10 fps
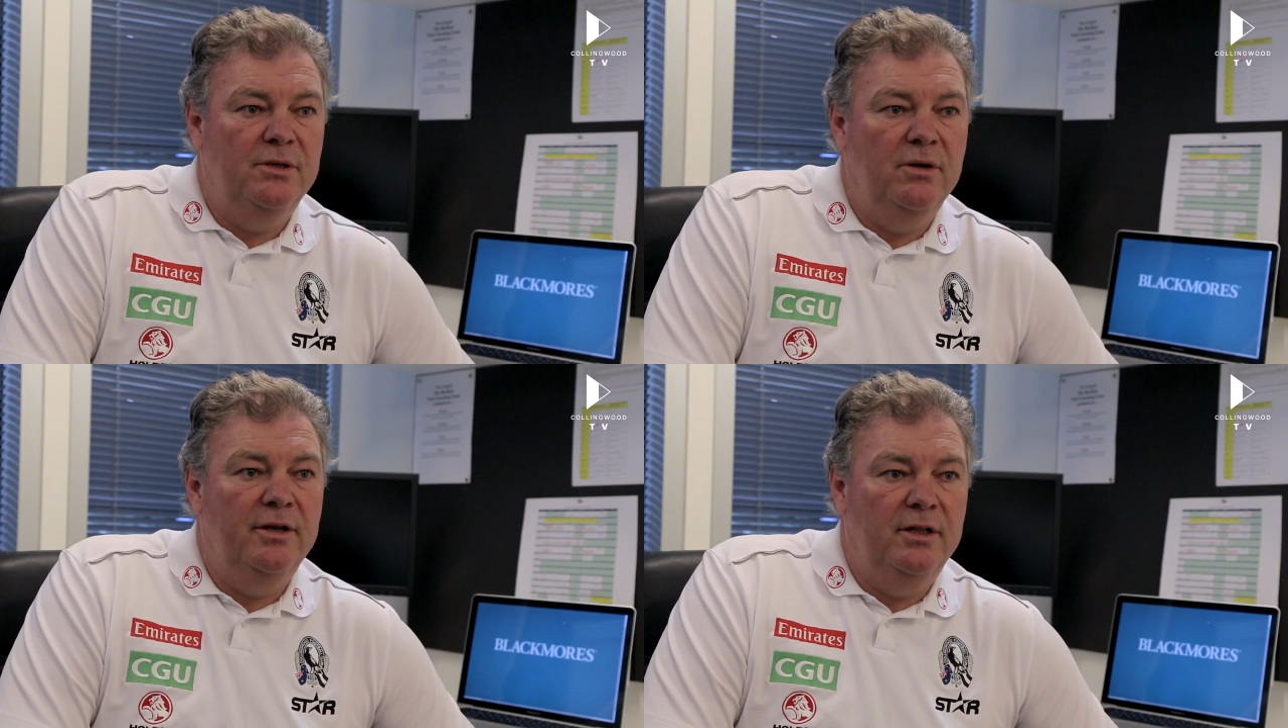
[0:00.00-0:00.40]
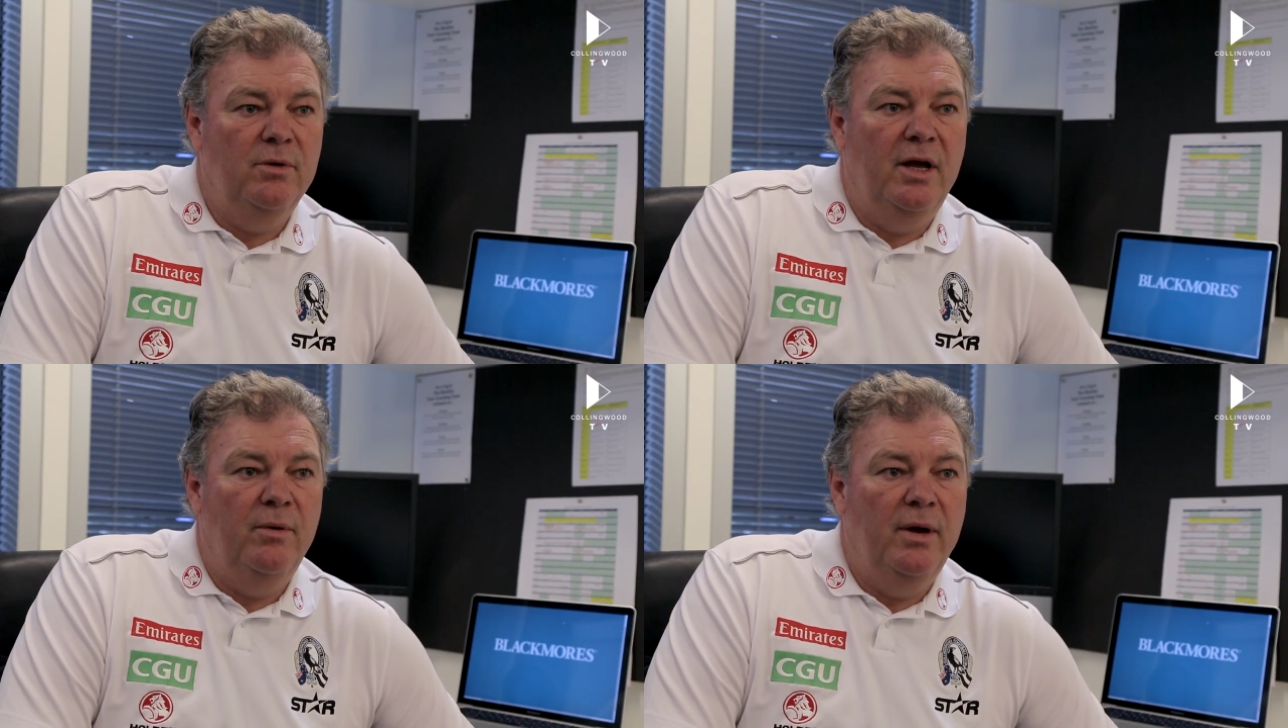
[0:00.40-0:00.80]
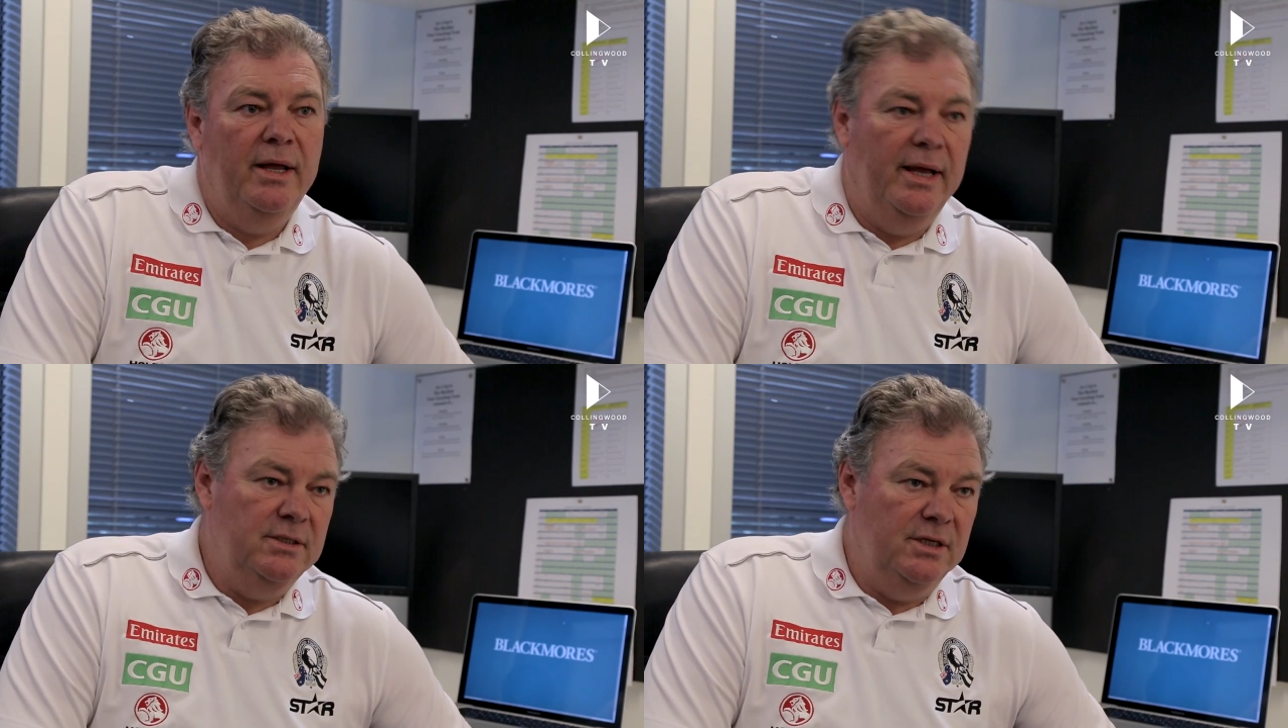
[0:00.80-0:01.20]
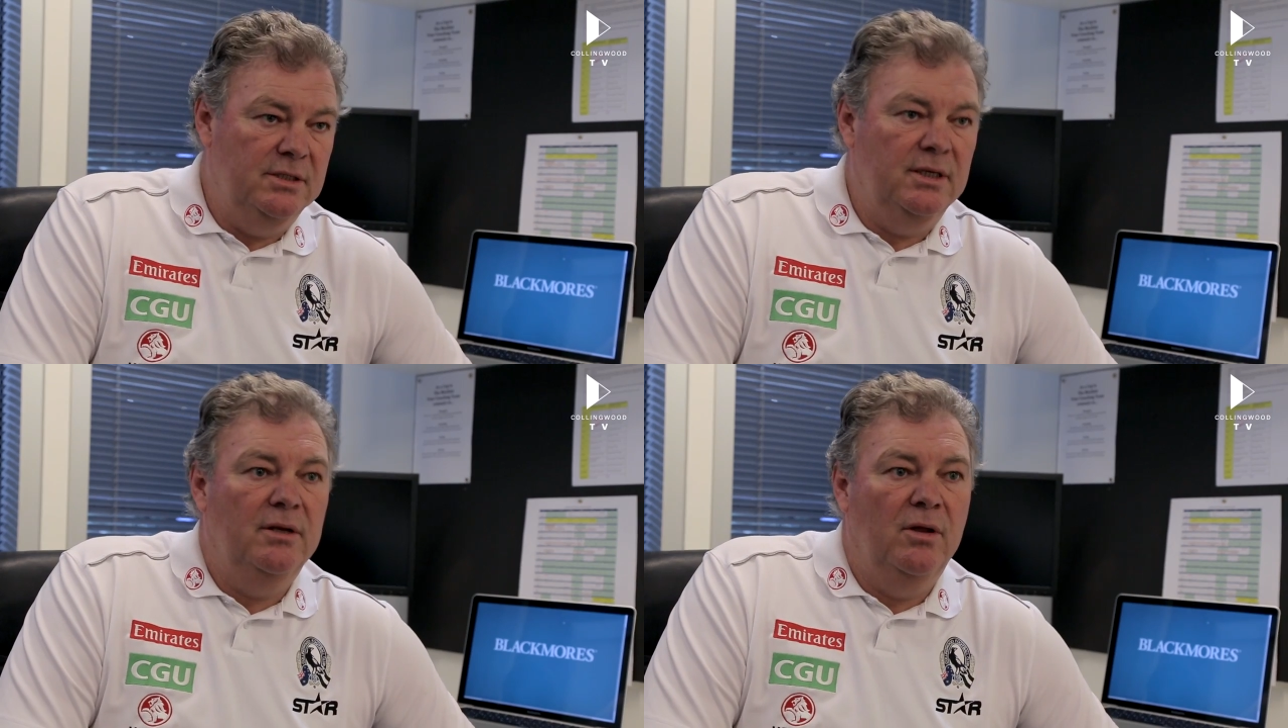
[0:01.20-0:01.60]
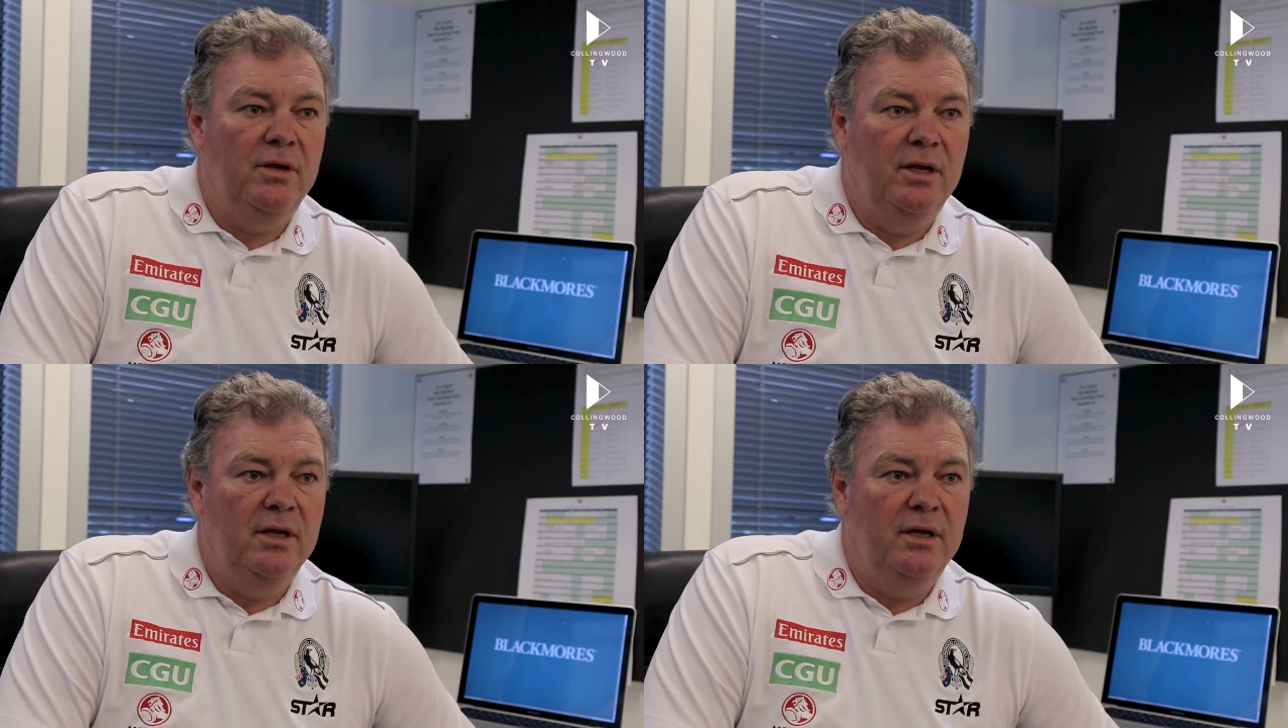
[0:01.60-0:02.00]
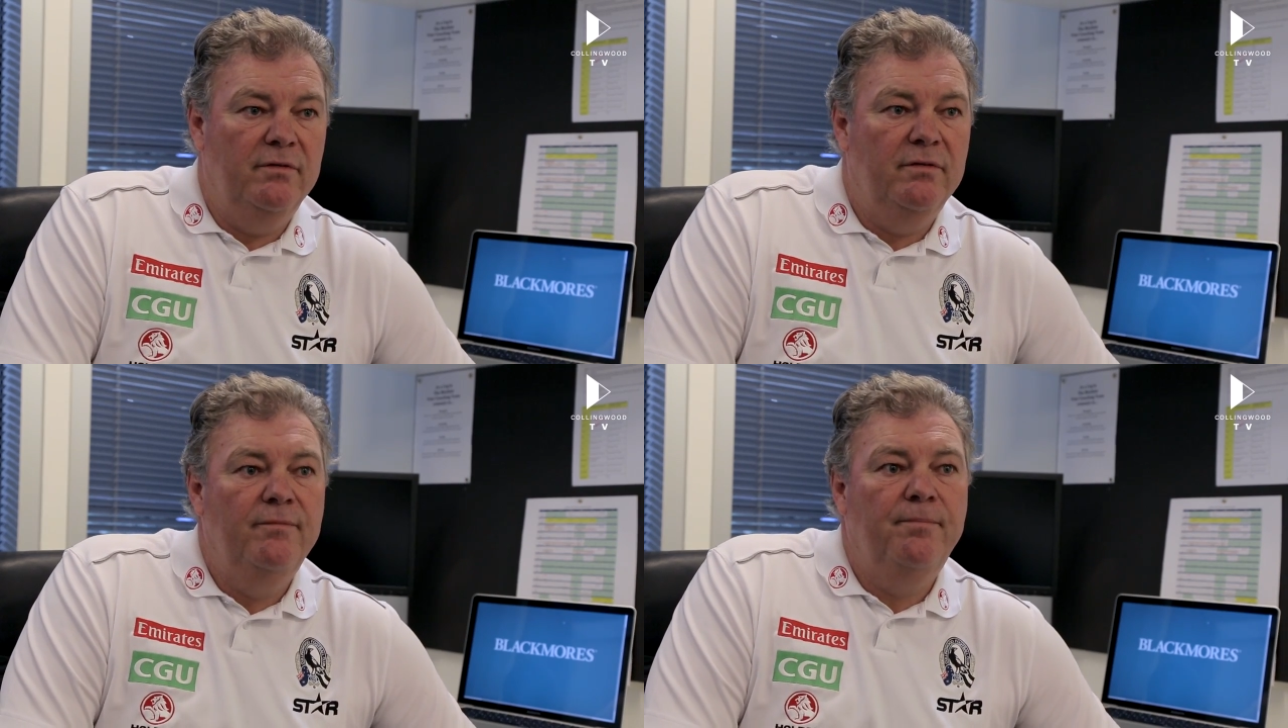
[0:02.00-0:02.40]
still a little way away, as is Lockie Keeffe.